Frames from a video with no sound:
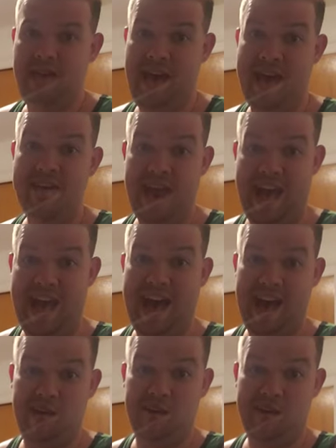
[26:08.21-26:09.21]
And
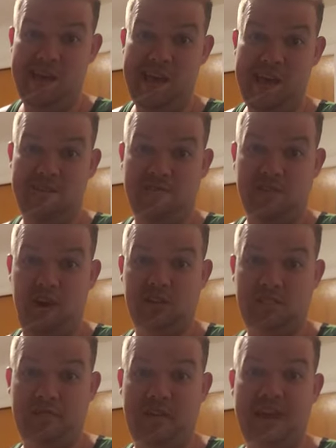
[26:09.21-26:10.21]
now, in
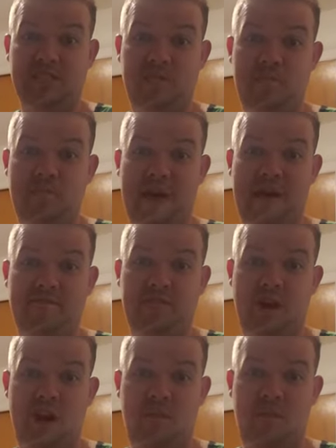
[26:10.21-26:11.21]
first place by
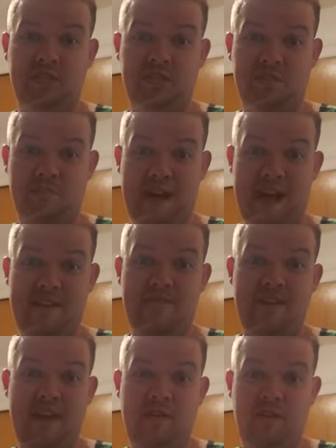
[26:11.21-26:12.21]
far, which is my
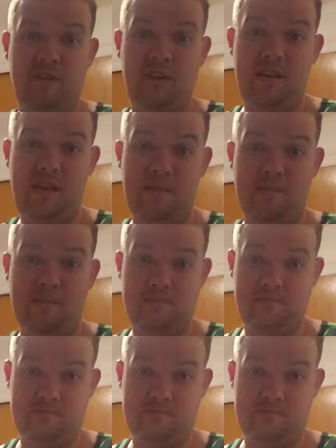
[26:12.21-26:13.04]
favorite and